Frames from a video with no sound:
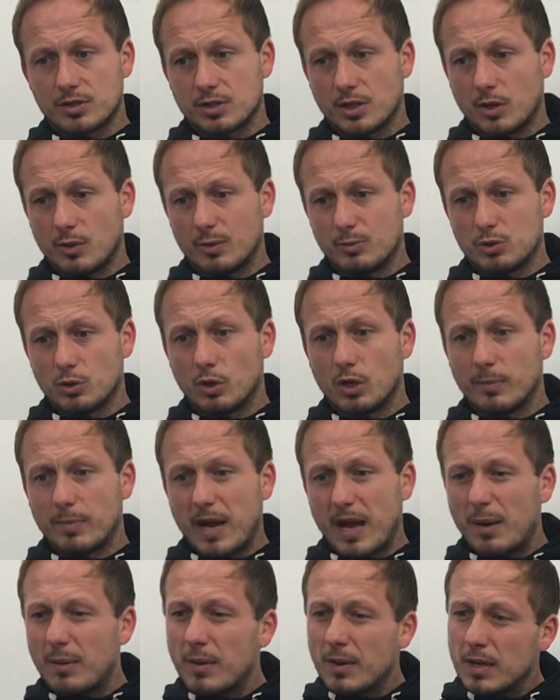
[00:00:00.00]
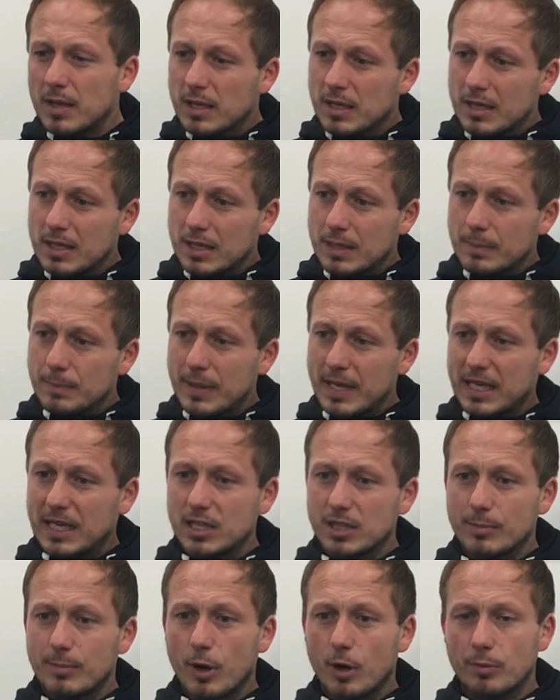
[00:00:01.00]
So it was all about
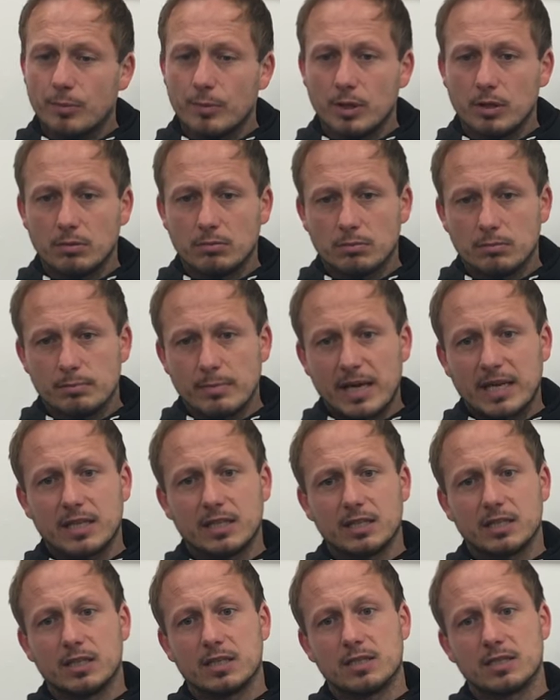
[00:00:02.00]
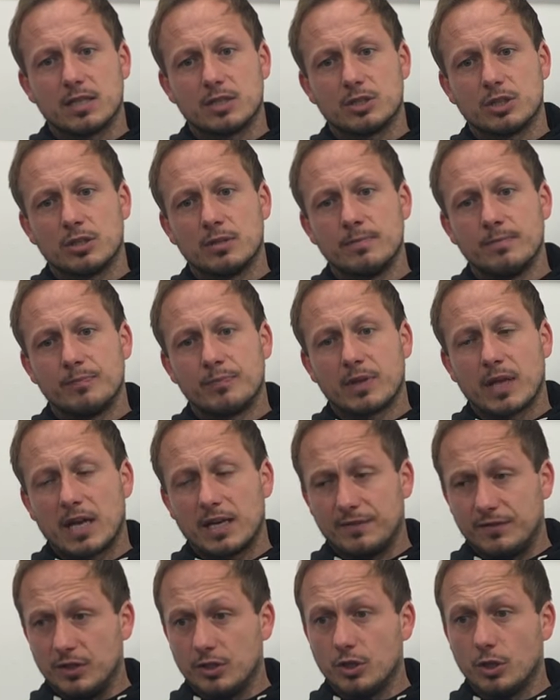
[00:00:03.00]
picking your moment, making your decision,
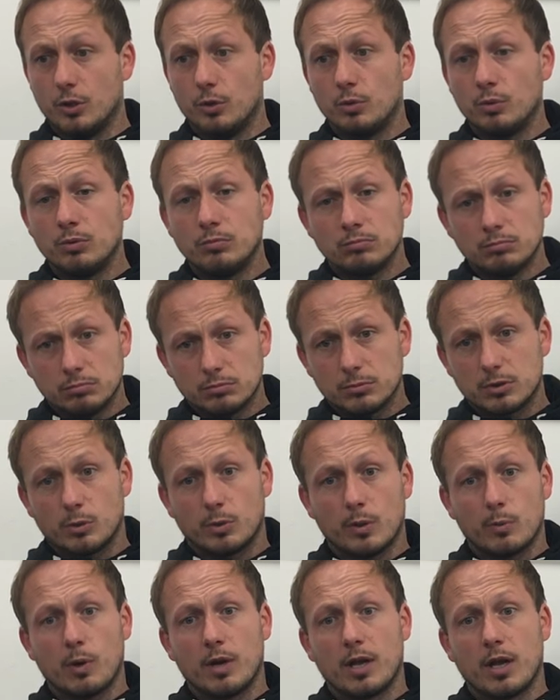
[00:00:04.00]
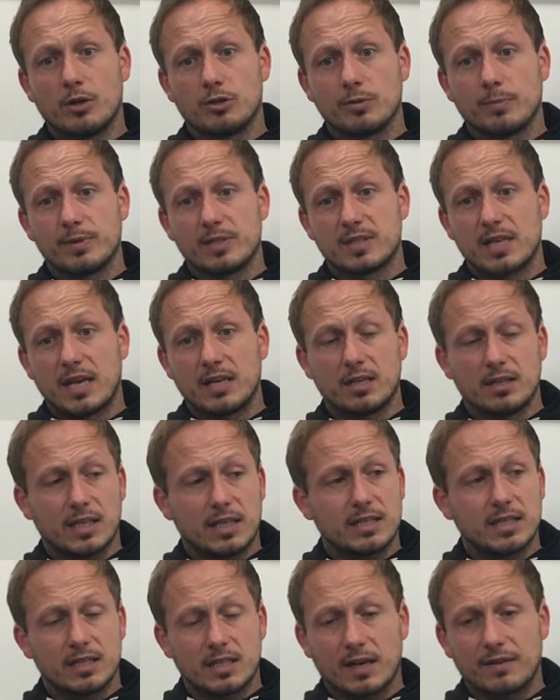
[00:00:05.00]
and if you do, do it 100%. And
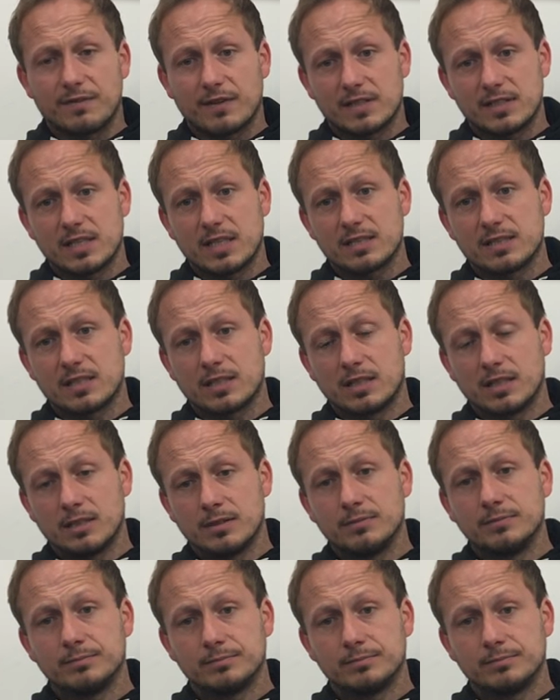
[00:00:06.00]
they did that fantastically.